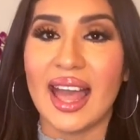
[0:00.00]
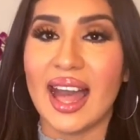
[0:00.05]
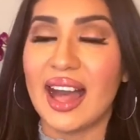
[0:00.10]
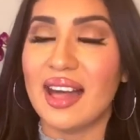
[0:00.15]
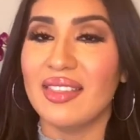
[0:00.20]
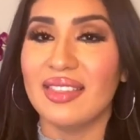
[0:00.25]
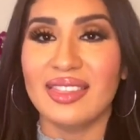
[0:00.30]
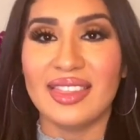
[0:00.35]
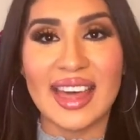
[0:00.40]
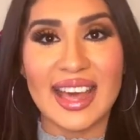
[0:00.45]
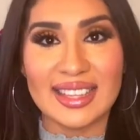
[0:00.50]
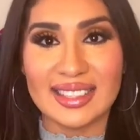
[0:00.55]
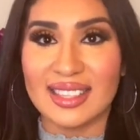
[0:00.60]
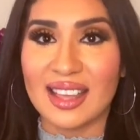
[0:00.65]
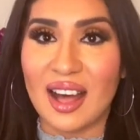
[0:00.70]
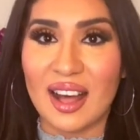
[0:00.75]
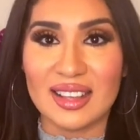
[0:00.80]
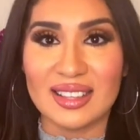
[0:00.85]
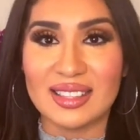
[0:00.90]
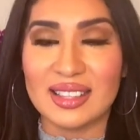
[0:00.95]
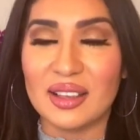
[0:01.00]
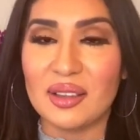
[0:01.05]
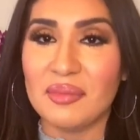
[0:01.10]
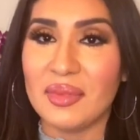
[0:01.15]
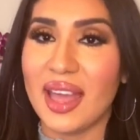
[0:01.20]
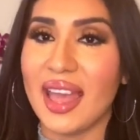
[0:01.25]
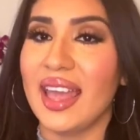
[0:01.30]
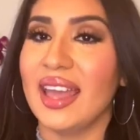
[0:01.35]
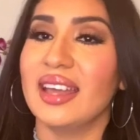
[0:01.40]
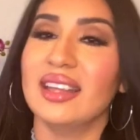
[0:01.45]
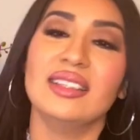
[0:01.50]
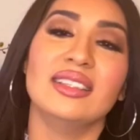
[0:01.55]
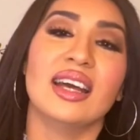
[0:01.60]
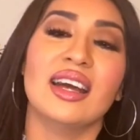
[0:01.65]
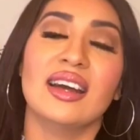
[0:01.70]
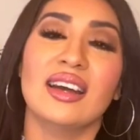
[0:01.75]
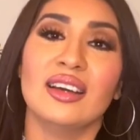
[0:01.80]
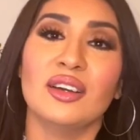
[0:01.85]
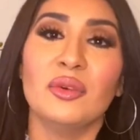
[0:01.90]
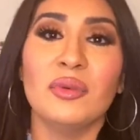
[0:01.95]
that's awesome. And
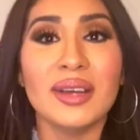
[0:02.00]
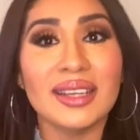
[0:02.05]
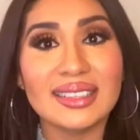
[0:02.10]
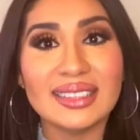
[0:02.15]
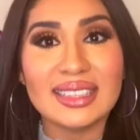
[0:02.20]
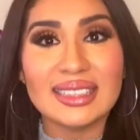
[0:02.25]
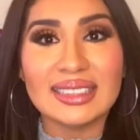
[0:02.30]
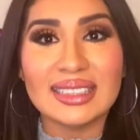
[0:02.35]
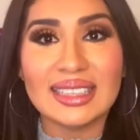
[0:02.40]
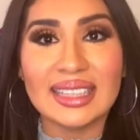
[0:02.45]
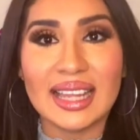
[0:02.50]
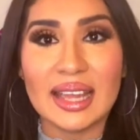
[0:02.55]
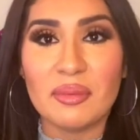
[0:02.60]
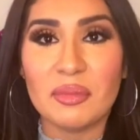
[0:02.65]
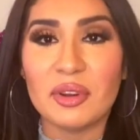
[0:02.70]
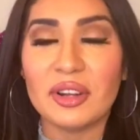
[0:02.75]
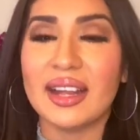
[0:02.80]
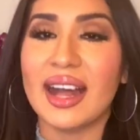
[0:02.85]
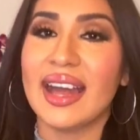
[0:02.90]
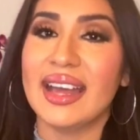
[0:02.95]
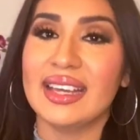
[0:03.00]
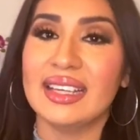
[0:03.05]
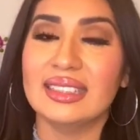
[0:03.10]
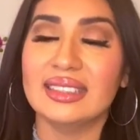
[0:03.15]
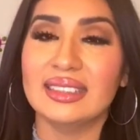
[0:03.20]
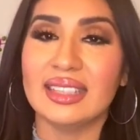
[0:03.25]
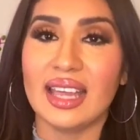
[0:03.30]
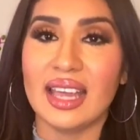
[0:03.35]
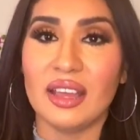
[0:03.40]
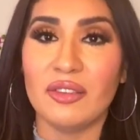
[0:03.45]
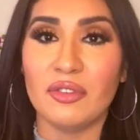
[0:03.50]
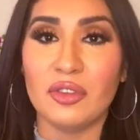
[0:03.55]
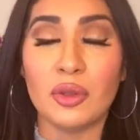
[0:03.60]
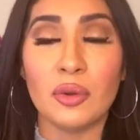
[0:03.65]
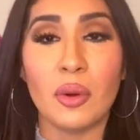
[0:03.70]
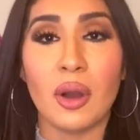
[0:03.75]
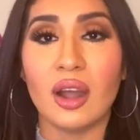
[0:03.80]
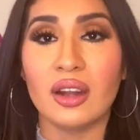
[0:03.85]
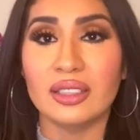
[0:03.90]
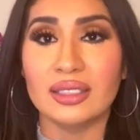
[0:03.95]
quick disclaimer, guys, if
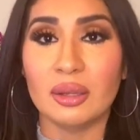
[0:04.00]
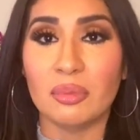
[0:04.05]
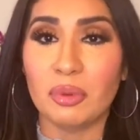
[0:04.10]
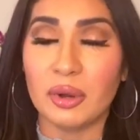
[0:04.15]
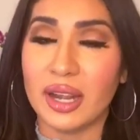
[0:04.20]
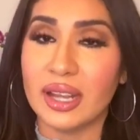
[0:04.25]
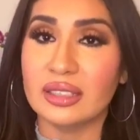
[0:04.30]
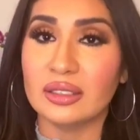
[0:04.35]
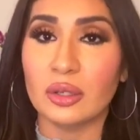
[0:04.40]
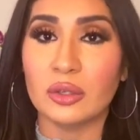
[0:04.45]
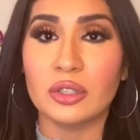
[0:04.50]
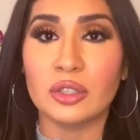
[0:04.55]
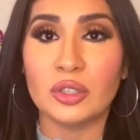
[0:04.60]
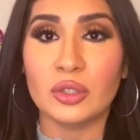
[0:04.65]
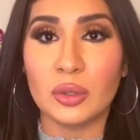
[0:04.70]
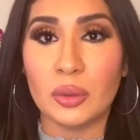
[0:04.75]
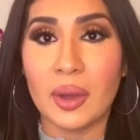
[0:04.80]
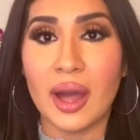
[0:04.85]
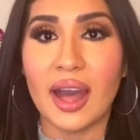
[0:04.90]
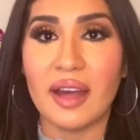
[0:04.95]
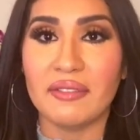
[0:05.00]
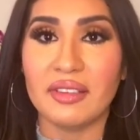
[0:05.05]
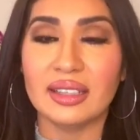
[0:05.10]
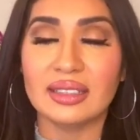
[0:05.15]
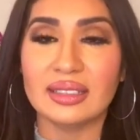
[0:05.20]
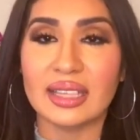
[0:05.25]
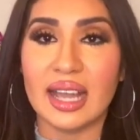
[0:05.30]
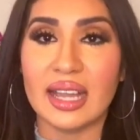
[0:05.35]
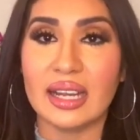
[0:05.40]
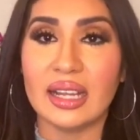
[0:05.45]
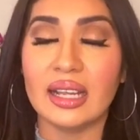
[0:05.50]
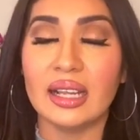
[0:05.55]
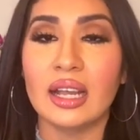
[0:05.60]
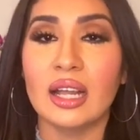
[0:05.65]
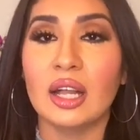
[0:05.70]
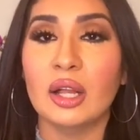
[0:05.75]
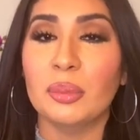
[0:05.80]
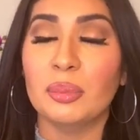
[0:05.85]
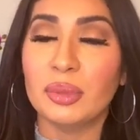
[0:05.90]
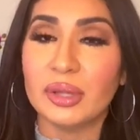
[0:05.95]
you are depressed or do have anxiety,
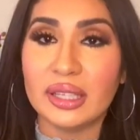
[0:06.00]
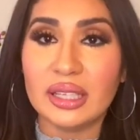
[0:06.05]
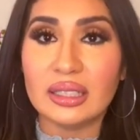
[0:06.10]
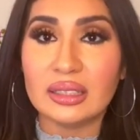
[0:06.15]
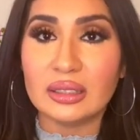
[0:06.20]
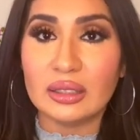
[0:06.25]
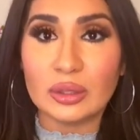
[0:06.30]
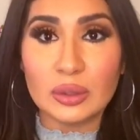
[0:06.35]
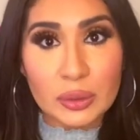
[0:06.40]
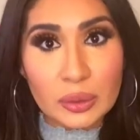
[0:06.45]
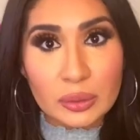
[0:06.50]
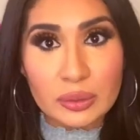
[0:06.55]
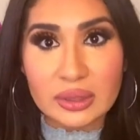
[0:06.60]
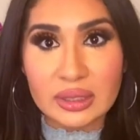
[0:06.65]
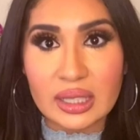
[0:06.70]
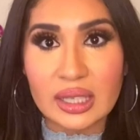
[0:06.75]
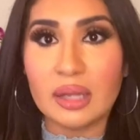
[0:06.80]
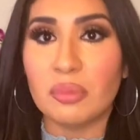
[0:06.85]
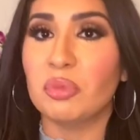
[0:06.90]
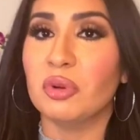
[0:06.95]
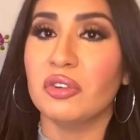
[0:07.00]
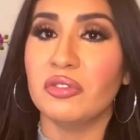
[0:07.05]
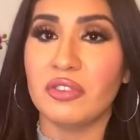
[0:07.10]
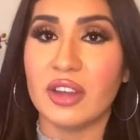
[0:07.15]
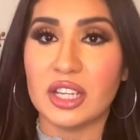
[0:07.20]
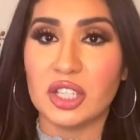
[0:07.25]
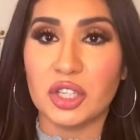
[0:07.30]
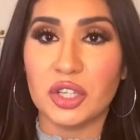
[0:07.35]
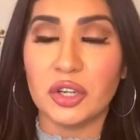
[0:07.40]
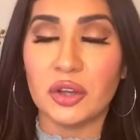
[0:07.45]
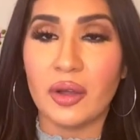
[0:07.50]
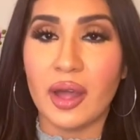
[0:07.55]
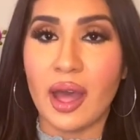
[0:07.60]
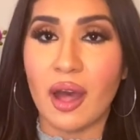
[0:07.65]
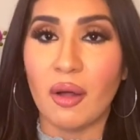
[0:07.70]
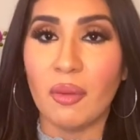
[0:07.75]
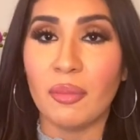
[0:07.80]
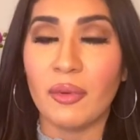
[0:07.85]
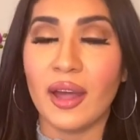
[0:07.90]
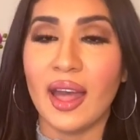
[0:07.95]
please do seek professional
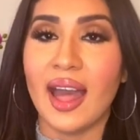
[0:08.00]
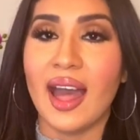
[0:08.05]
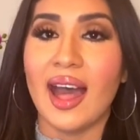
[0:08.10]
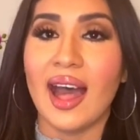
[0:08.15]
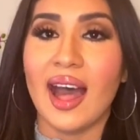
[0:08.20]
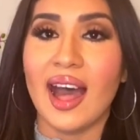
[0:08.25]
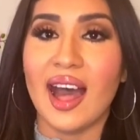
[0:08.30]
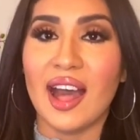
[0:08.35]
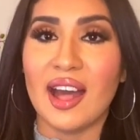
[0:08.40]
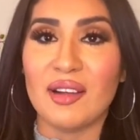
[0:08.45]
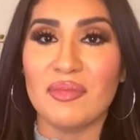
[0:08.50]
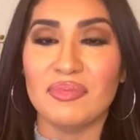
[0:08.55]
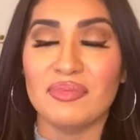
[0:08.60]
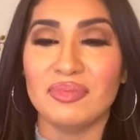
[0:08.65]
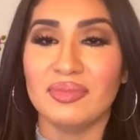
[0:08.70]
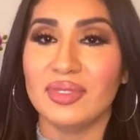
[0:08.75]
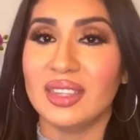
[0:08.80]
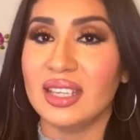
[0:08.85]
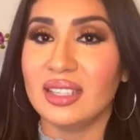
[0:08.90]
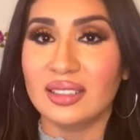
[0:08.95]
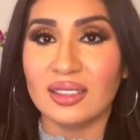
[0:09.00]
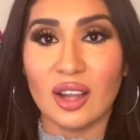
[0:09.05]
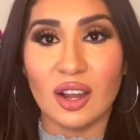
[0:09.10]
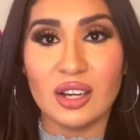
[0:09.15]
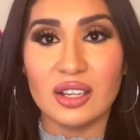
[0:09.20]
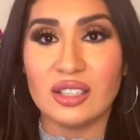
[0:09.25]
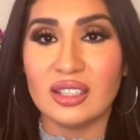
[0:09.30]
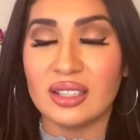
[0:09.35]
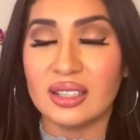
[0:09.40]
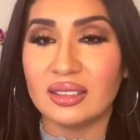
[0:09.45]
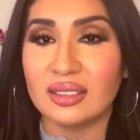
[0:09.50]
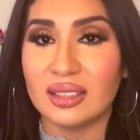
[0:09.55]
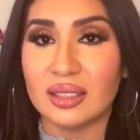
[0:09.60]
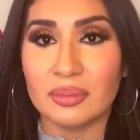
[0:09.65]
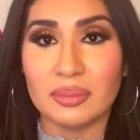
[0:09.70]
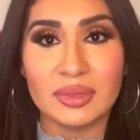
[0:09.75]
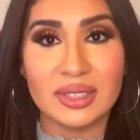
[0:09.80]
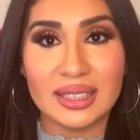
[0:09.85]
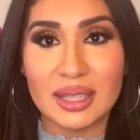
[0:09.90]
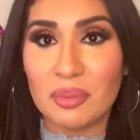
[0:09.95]
help. These are just
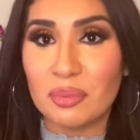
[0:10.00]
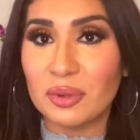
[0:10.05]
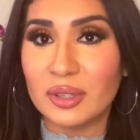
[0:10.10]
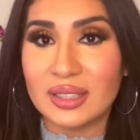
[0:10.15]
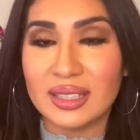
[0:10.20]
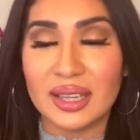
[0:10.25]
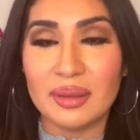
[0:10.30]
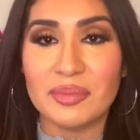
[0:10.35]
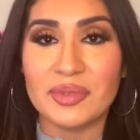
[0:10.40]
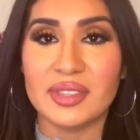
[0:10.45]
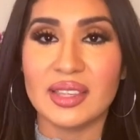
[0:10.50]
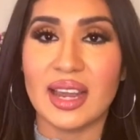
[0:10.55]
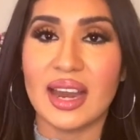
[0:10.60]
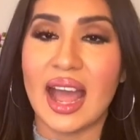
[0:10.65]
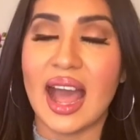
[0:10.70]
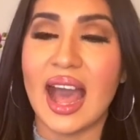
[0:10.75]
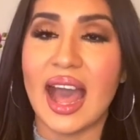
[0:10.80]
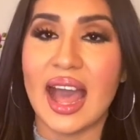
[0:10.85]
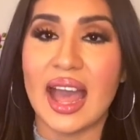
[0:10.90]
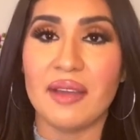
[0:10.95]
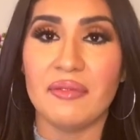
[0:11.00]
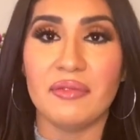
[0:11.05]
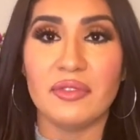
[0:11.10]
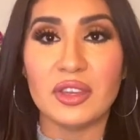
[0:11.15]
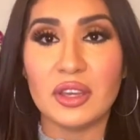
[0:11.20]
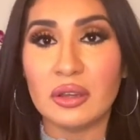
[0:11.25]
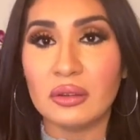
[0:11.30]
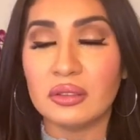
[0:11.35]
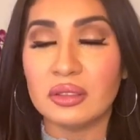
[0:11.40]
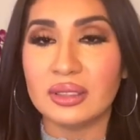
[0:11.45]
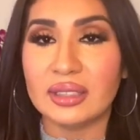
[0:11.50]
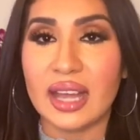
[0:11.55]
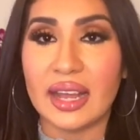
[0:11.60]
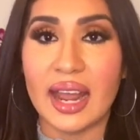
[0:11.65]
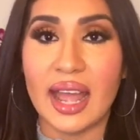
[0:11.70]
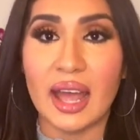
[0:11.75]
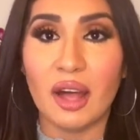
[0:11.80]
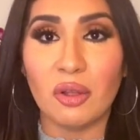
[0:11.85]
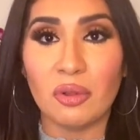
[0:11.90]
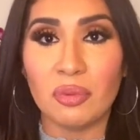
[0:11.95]
some simple tips that I've used that help